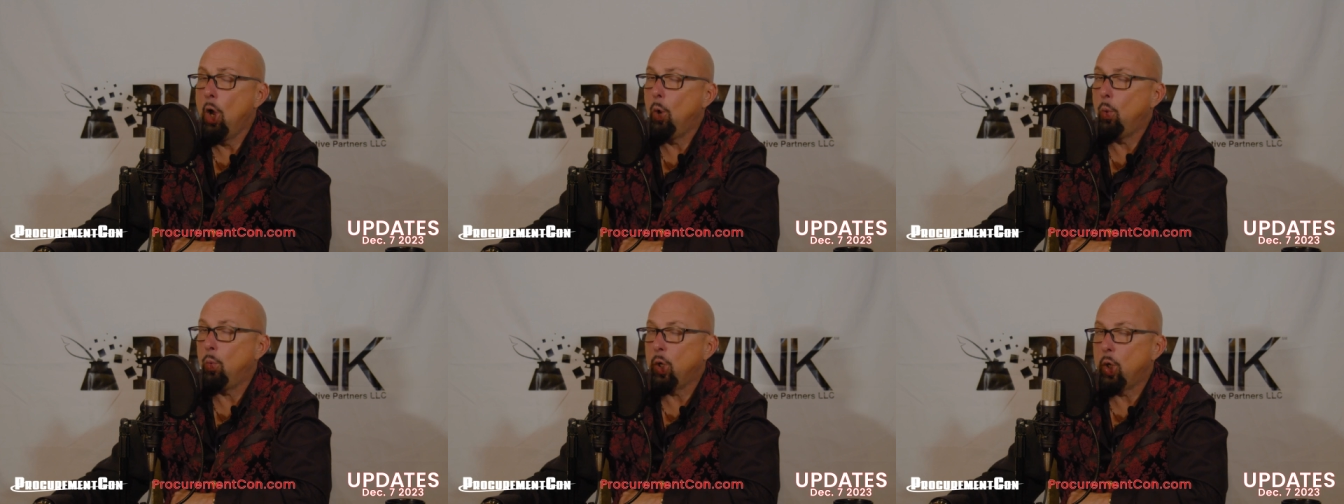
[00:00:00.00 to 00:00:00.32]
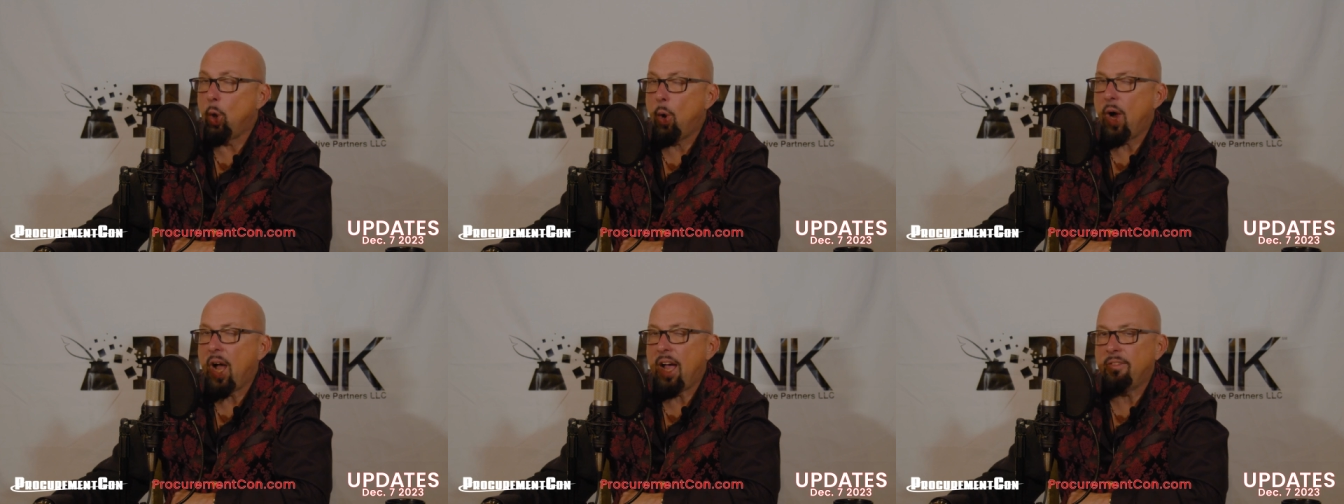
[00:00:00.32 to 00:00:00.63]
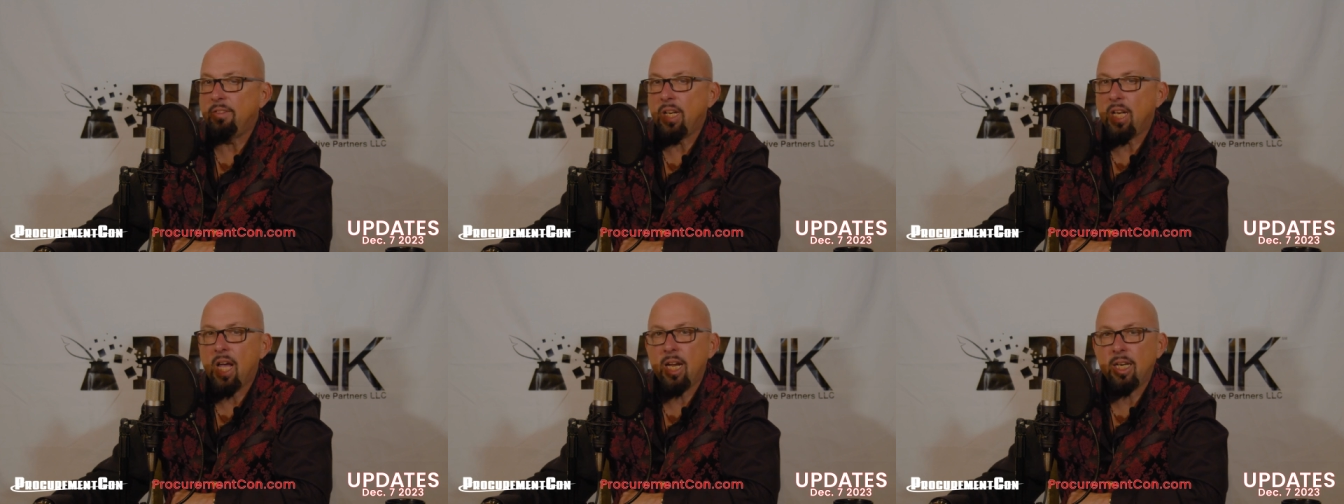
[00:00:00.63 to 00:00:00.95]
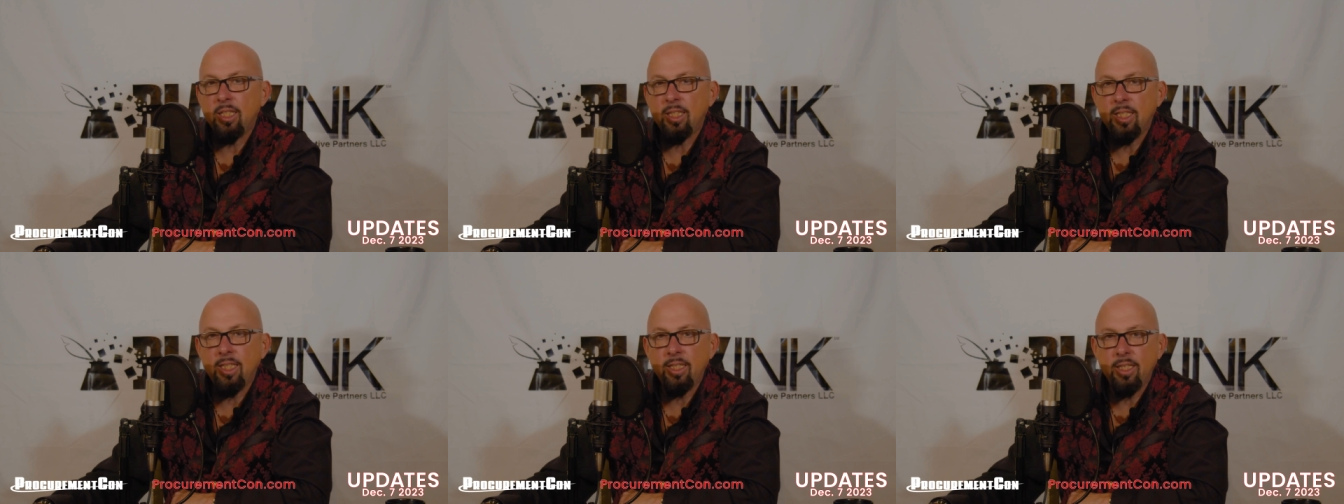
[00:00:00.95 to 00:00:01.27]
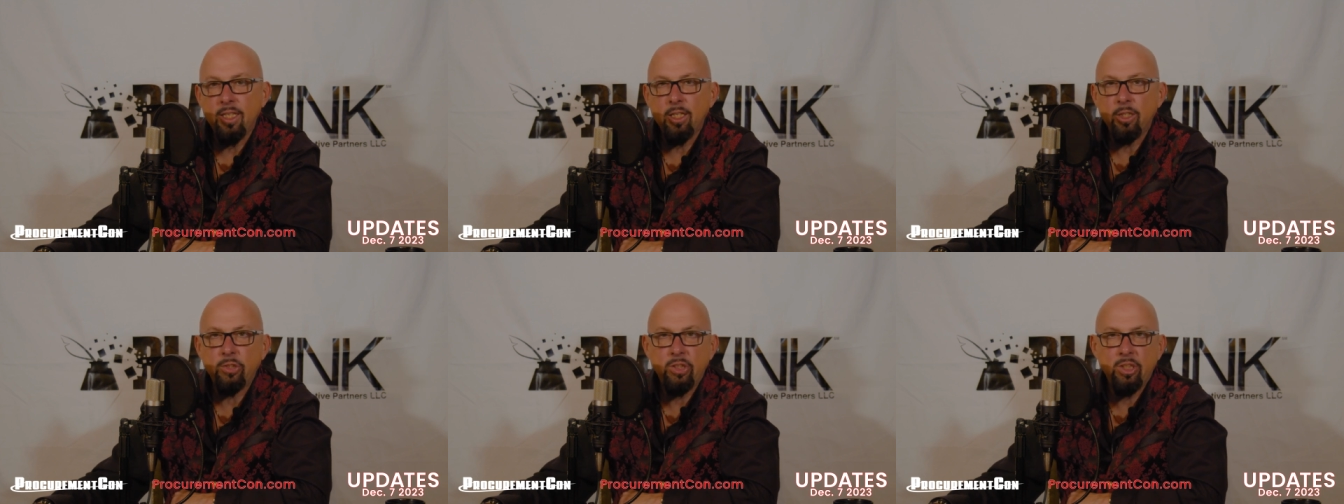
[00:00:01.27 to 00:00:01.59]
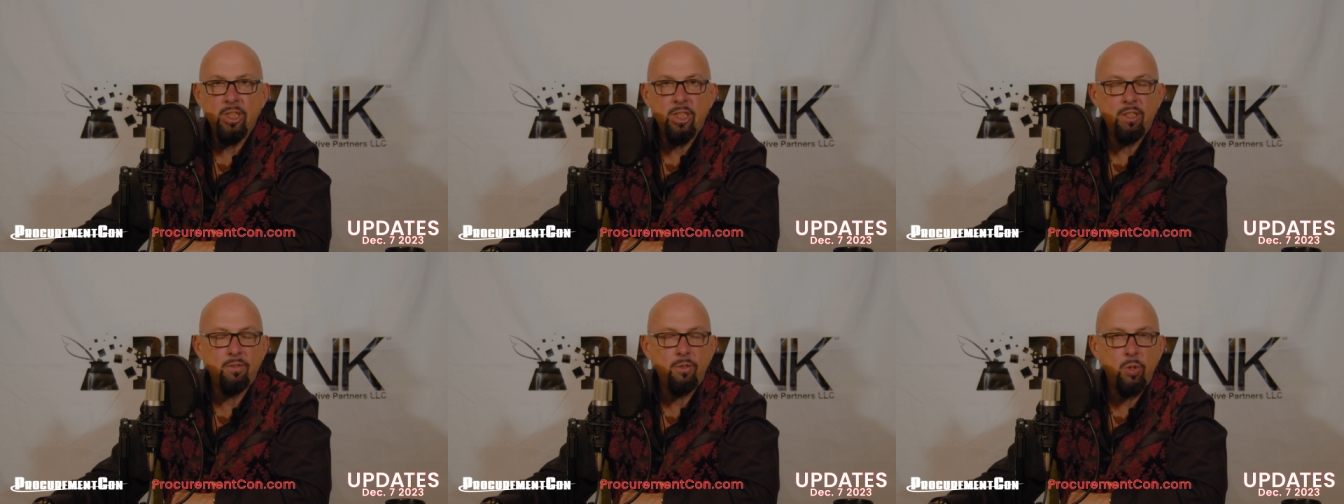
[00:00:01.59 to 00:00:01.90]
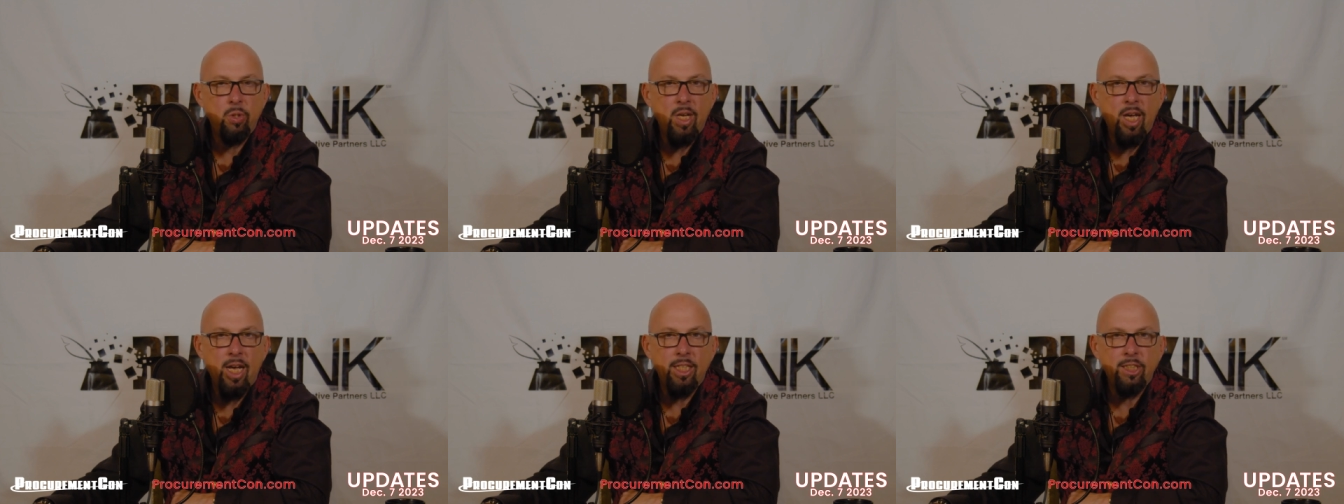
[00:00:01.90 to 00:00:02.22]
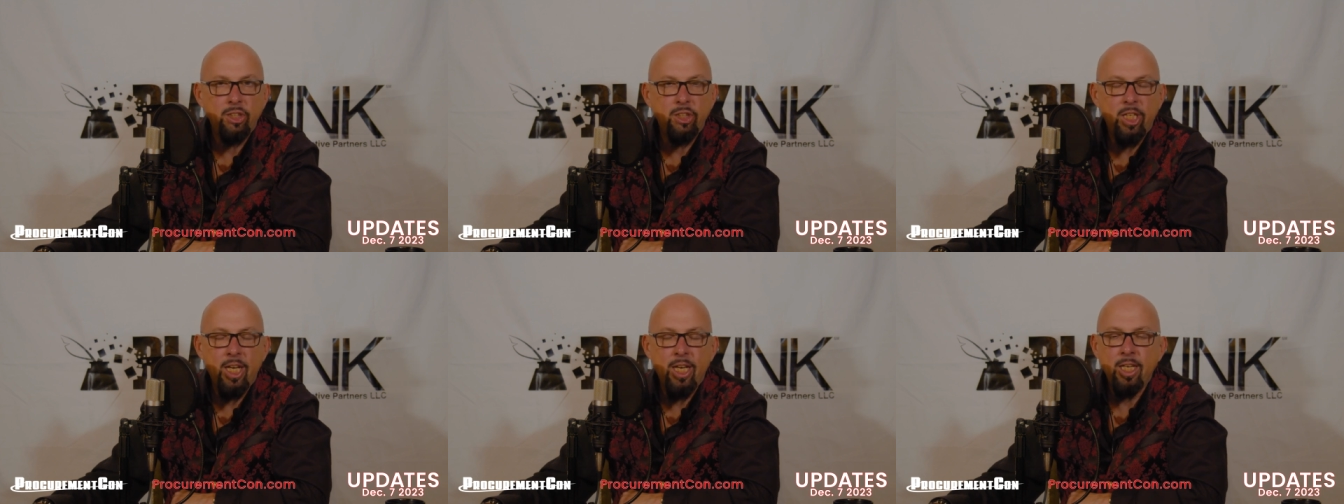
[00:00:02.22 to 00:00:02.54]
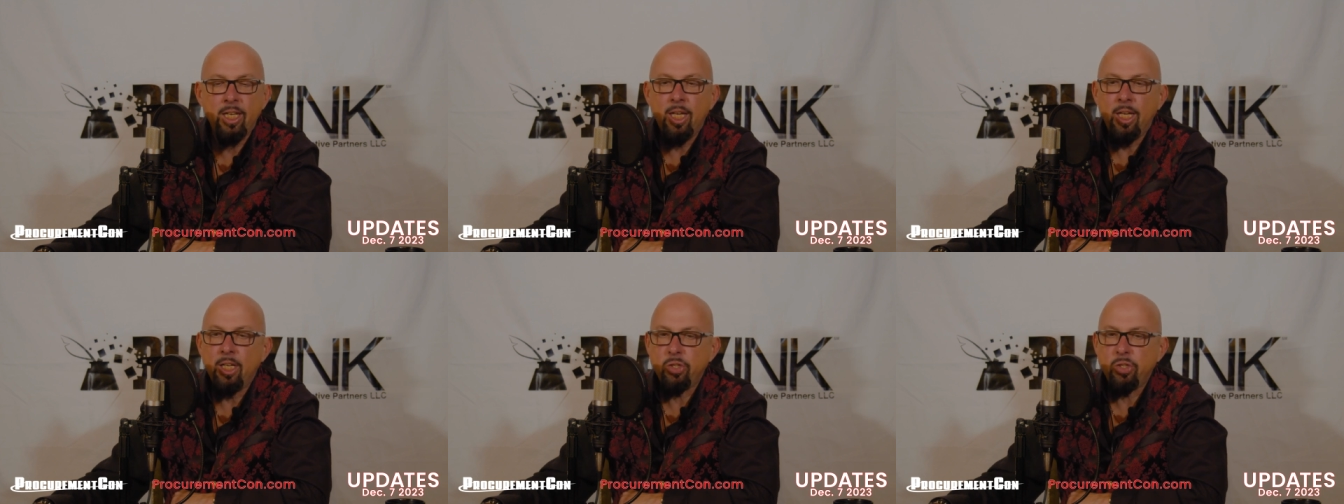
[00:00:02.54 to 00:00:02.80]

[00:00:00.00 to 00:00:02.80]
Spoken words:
We don't have a lot of details to give you guys yet.